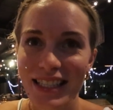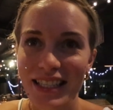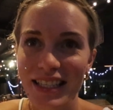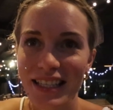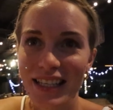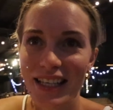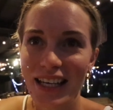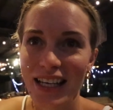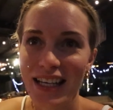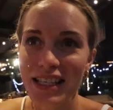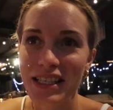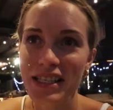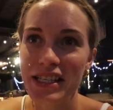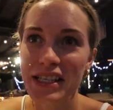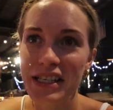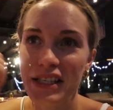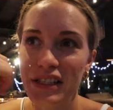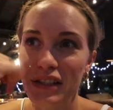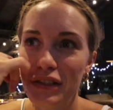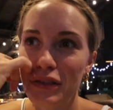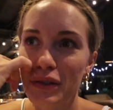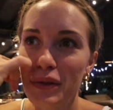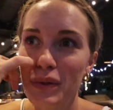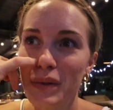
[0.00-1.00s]
the
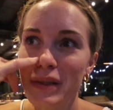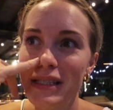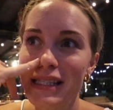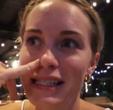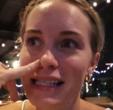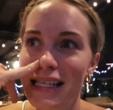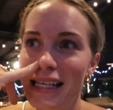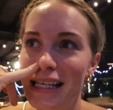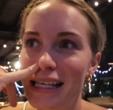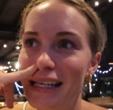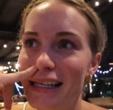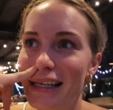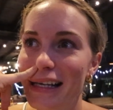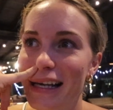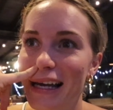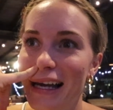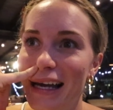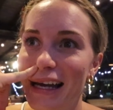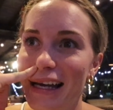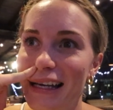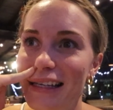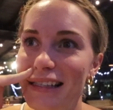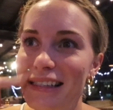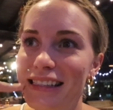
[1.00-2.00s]
Indian cuisine
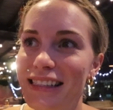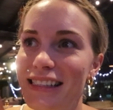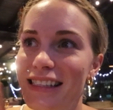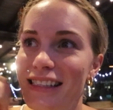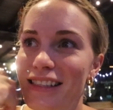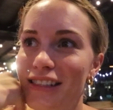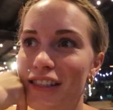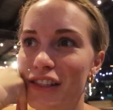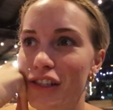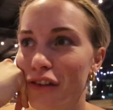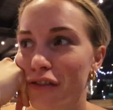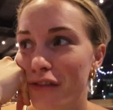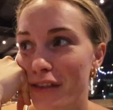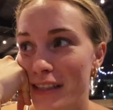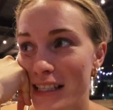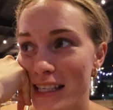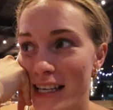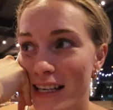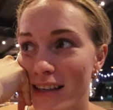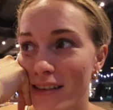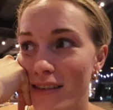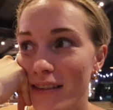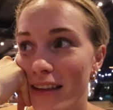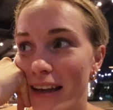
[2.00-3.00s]
at
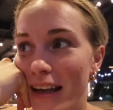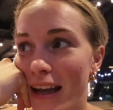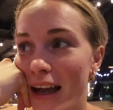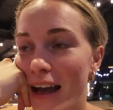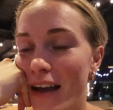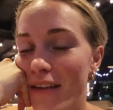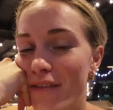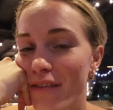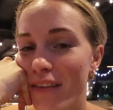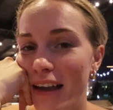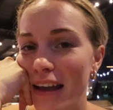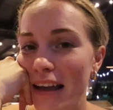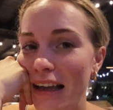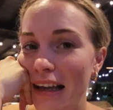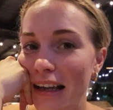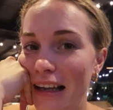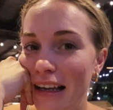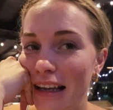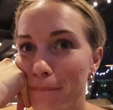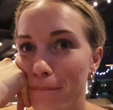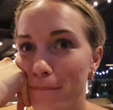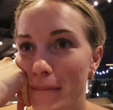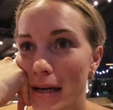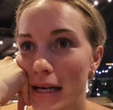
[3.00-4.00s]
Sofitel, they have
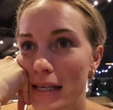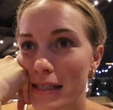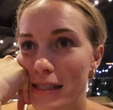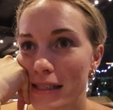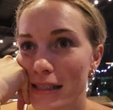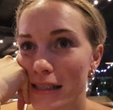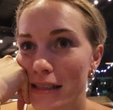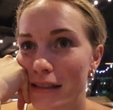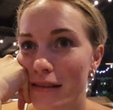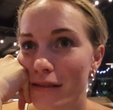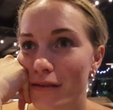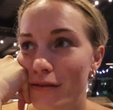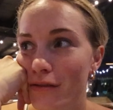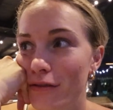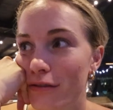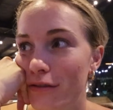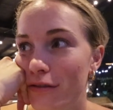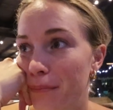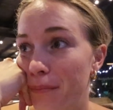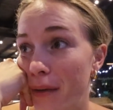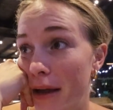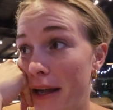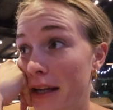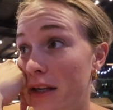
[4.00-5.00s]
a massive
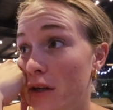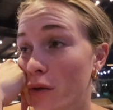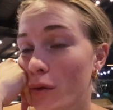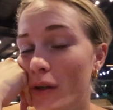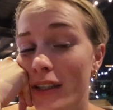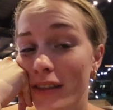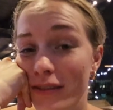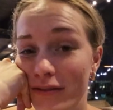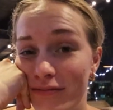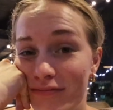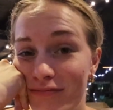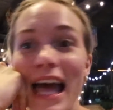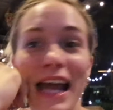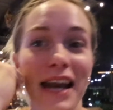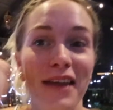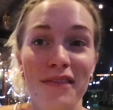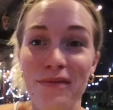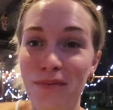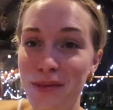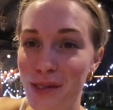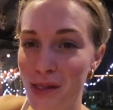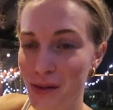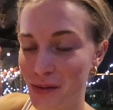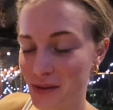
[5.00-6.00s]
banquet and I'm
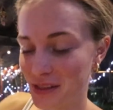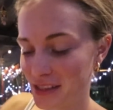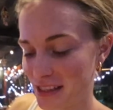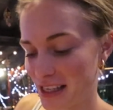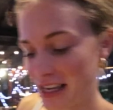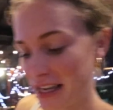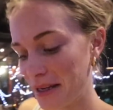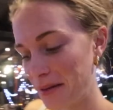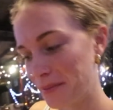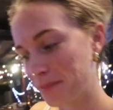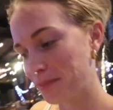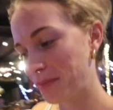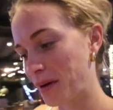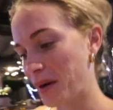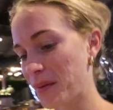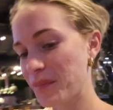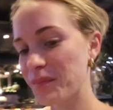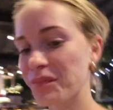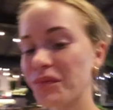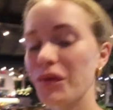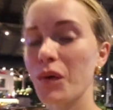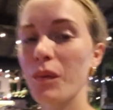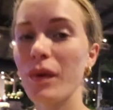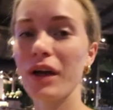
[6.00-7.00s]
so excited, but
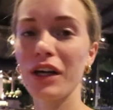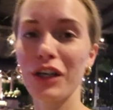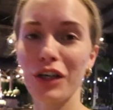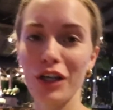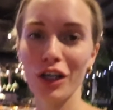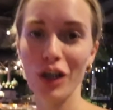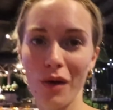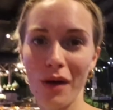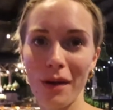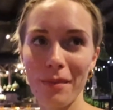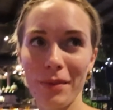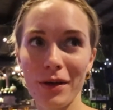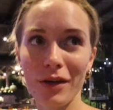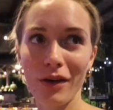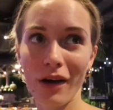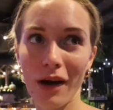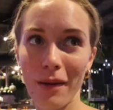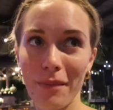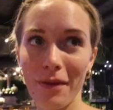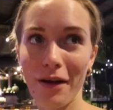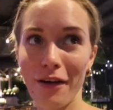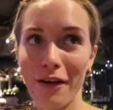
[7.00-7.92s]
we're gonna go up and grab